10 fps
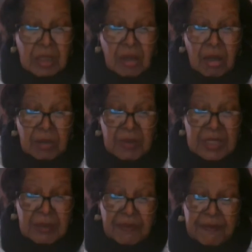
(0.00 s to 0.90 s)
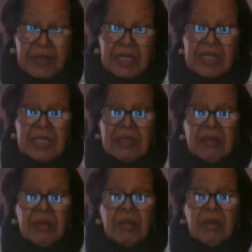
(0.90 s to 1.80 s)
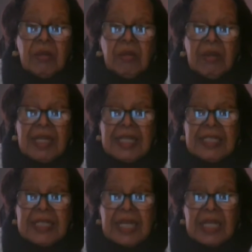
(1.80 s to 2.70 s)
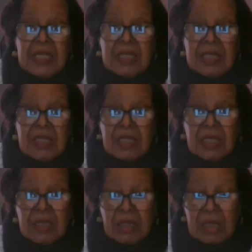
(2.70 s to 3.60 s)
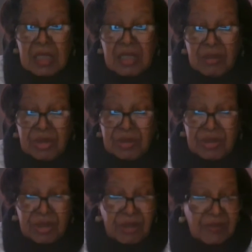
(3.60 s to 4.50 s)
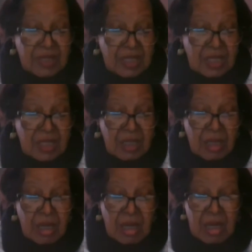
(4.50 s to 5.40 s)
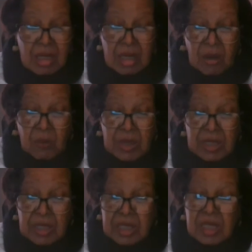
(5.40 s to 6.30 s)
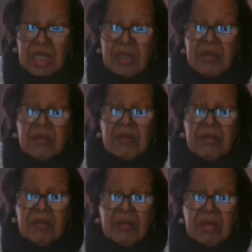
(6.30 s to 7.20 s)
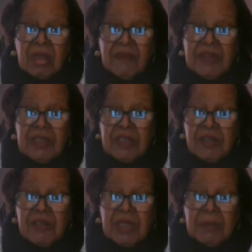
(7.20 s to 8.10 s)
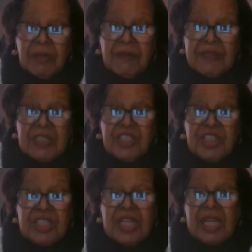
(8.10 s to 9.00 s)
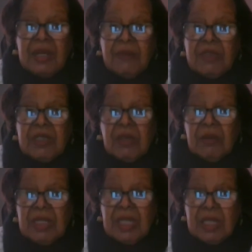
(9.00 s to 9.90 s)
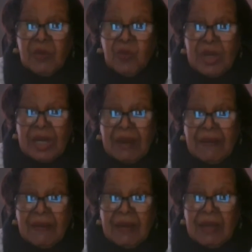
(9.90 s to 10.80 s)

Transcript: Talked with some friends who were educators and in social services. No one knew of such a day, was totally unaware.